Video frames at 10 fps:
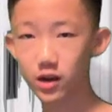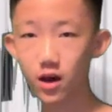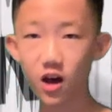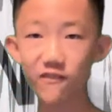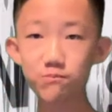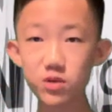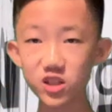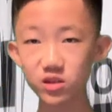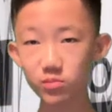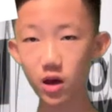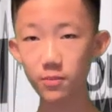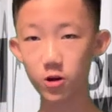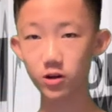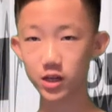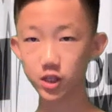of Muslim
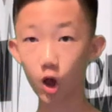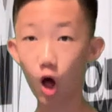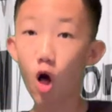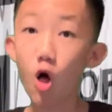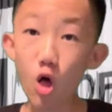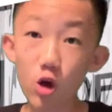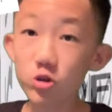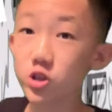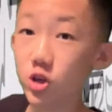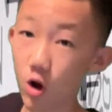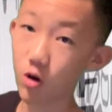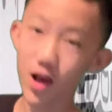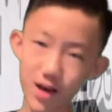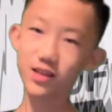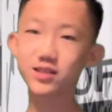Americans also
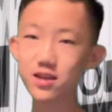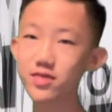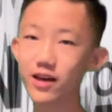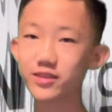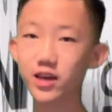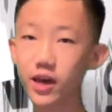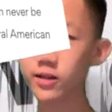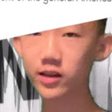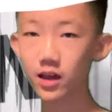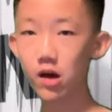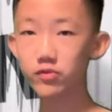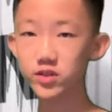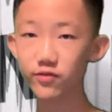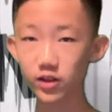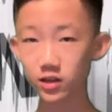said that the killing of
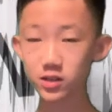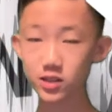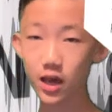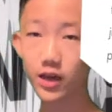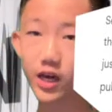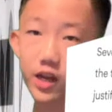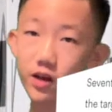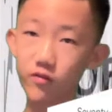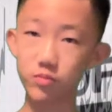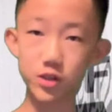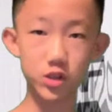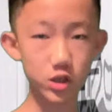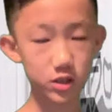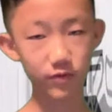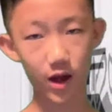civilians can never be
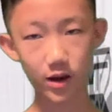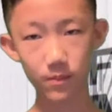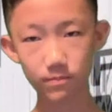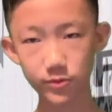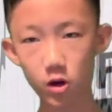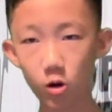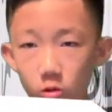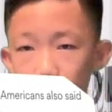justified. Only